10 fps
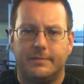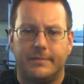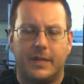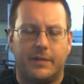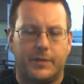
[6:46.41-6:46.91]

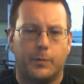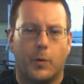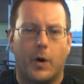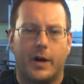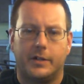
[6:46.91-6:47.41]
if you
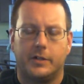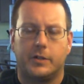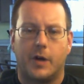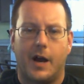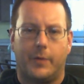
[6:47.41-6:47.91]
wanted to
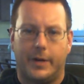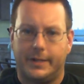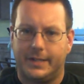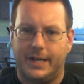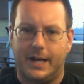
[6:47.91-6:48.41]
try
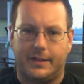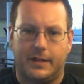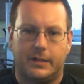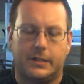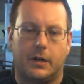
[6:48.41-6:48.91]
one, get out
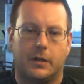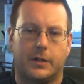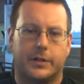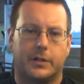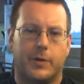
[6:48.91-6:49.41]
there and start
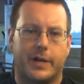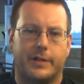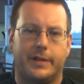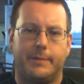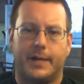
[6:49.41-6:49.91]
looking
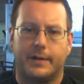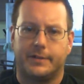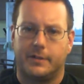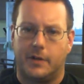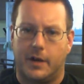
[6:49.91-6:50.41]
quickly,
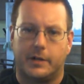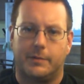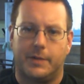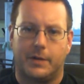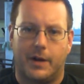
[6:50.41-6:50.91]
because they're not going to
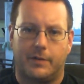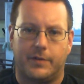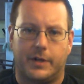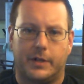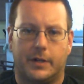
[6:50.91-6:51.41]
be around
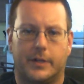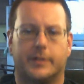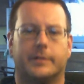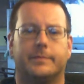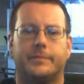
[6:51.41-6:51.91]
very long.
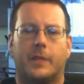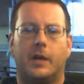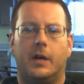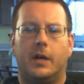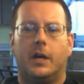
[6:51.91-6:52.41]

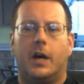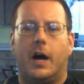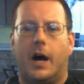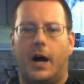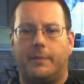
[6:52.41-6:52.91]

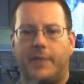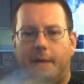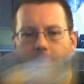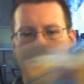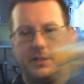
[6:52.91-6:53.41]

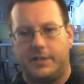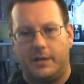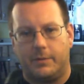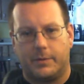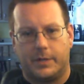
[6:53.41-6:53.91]
That being
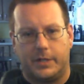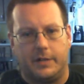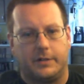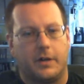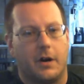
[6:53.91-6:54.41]
said, we're
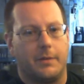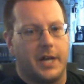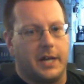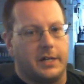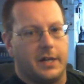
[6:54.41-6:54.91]
done
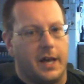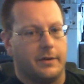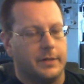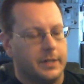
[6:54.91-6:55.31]
carbonating now.